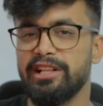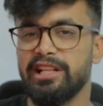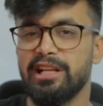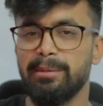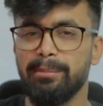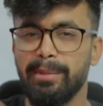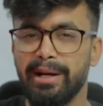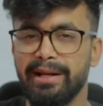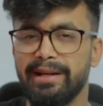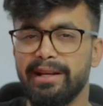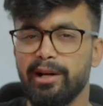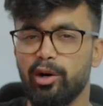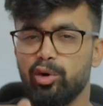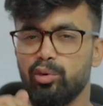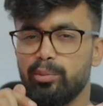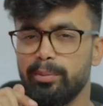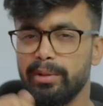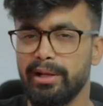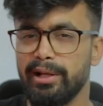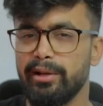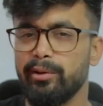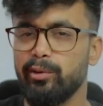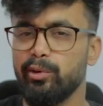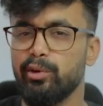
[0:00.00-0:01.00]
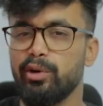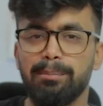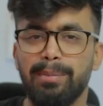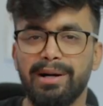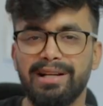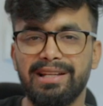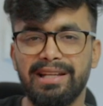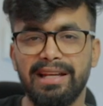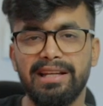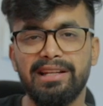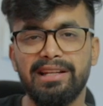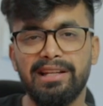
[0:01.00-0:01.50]
and comment down below.
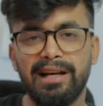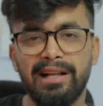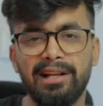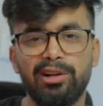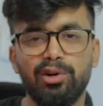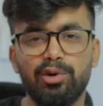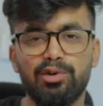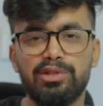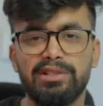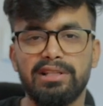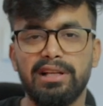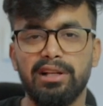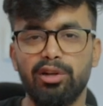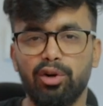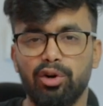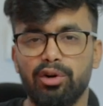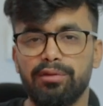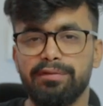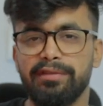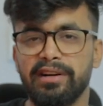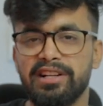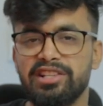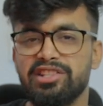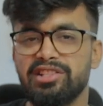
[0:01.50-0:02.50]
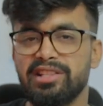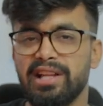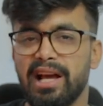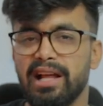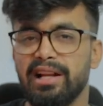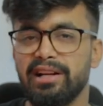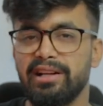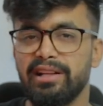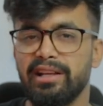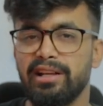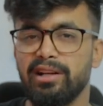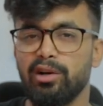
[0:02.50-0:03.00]
But it unlocks a lot of
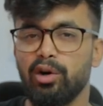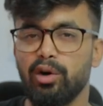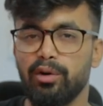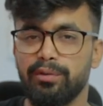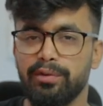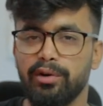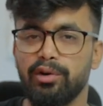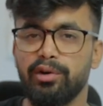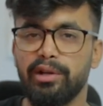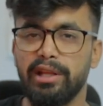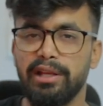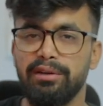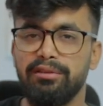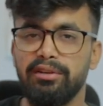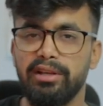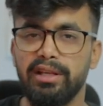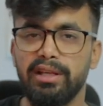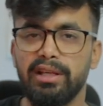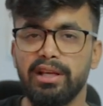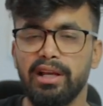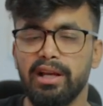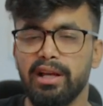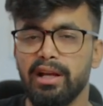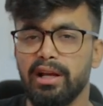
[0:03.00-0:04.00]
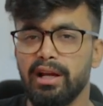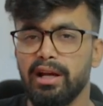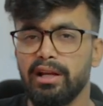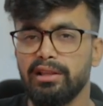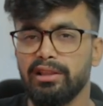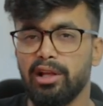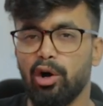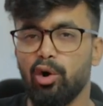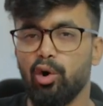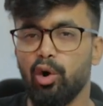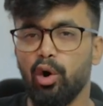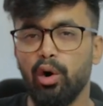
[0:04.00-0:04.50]
functionality of your T V.
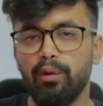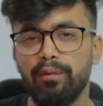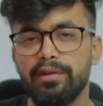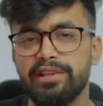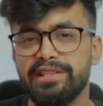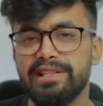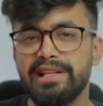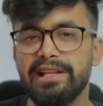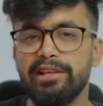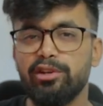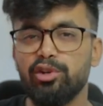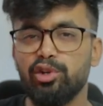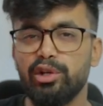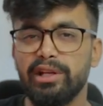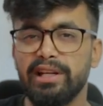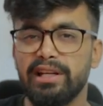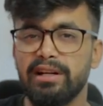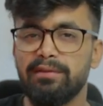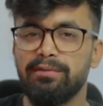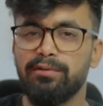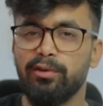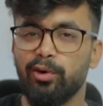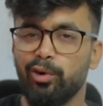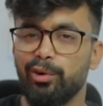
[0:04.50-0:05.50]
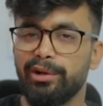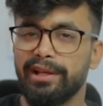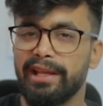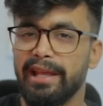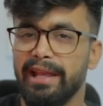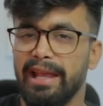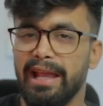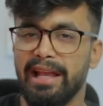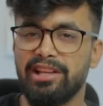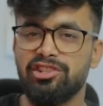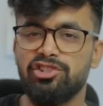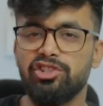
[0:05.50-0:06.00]
Now, obviously you need a four
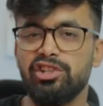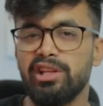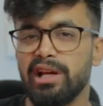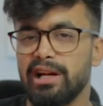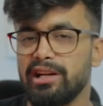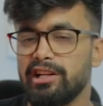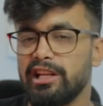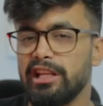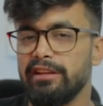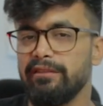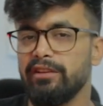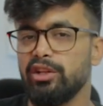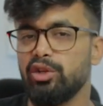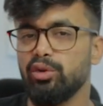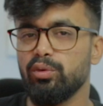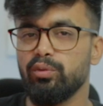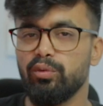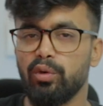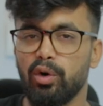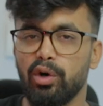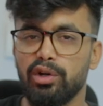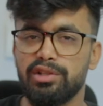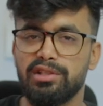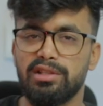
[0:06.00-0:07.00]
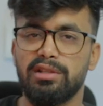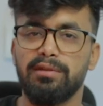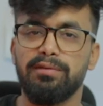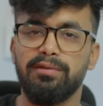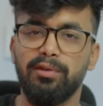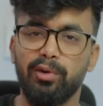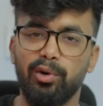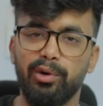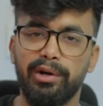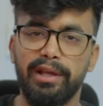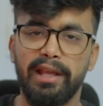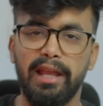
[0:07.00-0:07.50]
K H D R T V to watch the
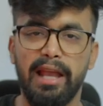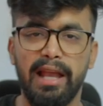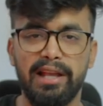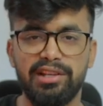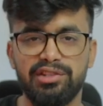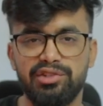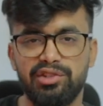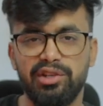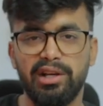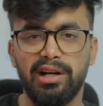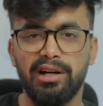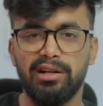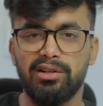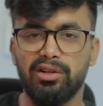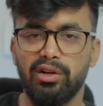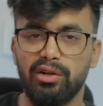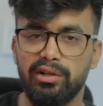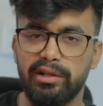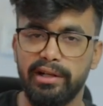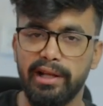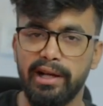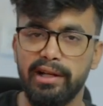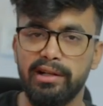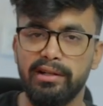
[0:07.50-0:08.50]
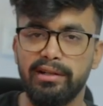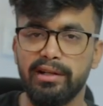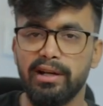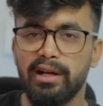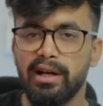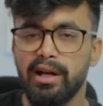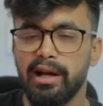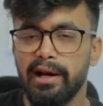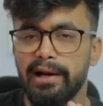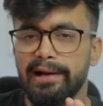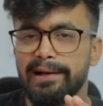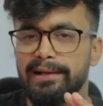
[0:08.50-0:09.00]
four K H D R content.
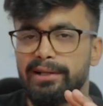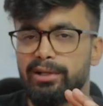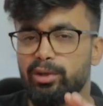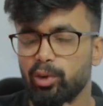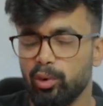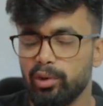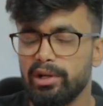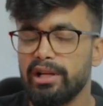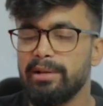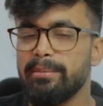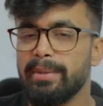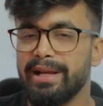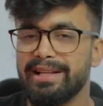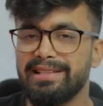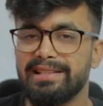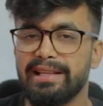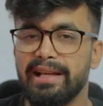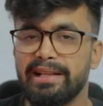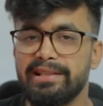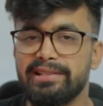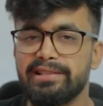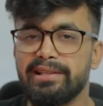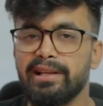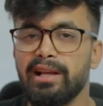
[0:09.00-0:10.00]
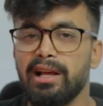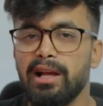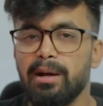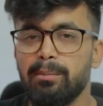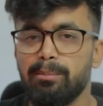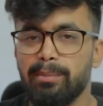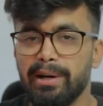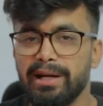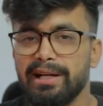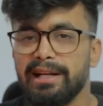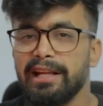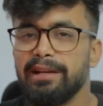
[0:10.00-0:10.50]
Totally makes sense,
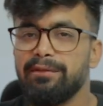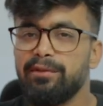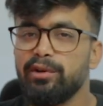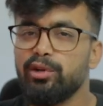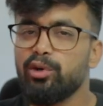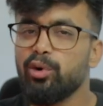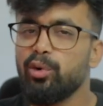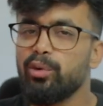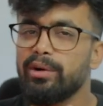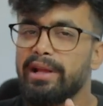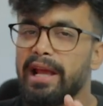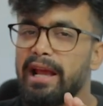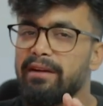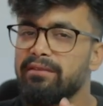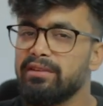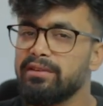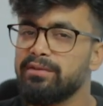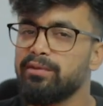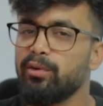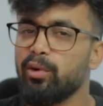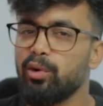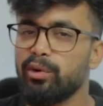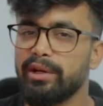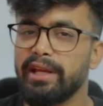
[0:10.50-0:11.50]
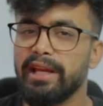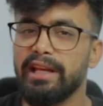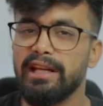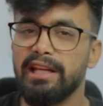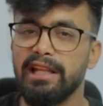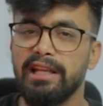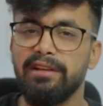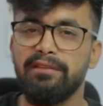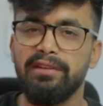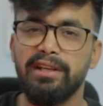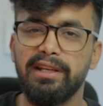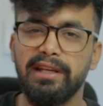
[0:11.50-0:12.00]
but if you don't have a four K
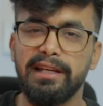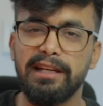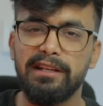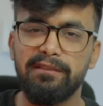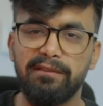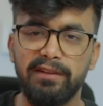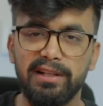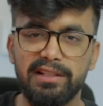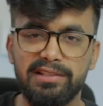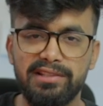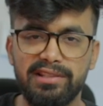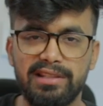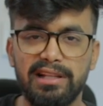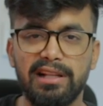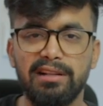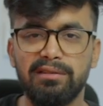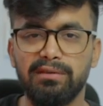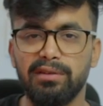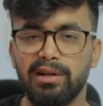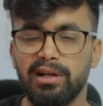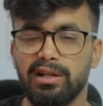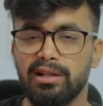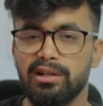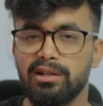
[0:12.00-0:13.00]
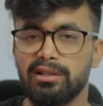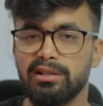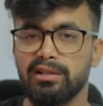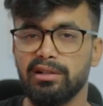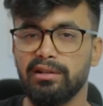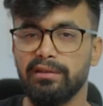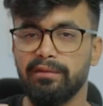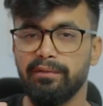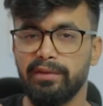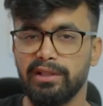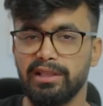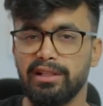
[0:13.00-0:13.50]
T V, it will still work
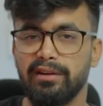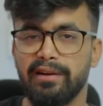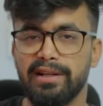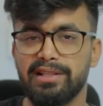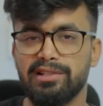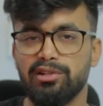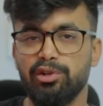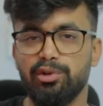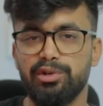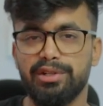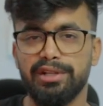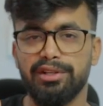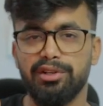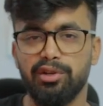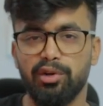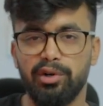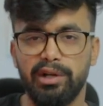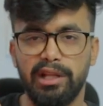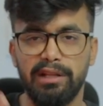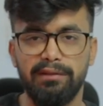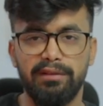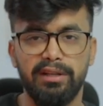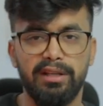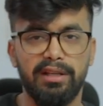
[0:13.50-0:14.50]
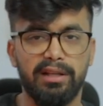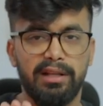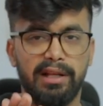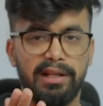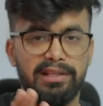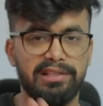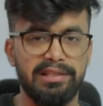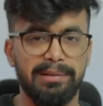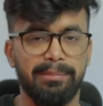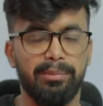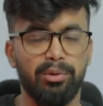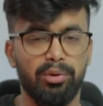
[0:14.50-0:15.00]
with the resolution your T V
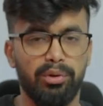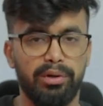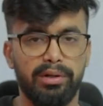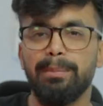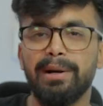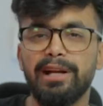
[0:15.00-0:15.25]
can support.